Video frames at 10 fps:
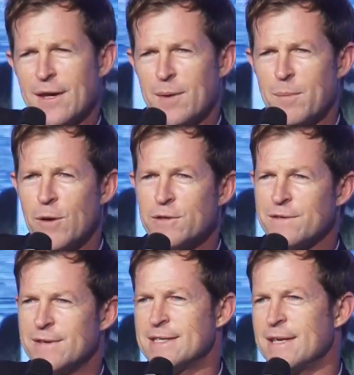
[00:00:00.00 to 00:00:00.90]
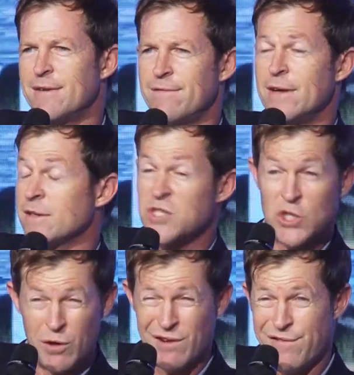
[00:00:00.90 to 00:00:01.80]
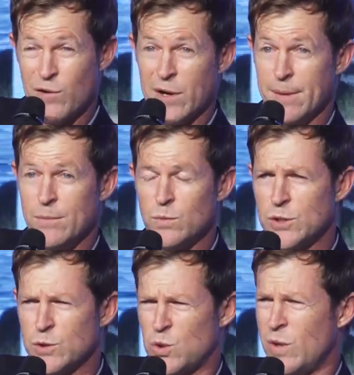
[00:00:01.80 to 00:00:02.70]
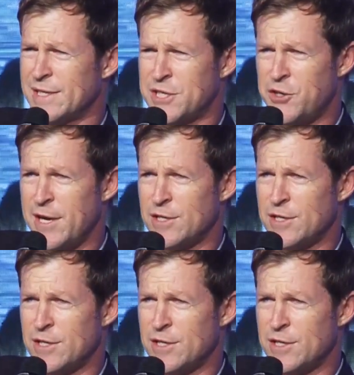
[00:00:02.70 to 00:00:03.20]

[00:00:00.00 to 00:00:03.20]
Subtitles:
most of us then felt sorry for him, which was quite strange,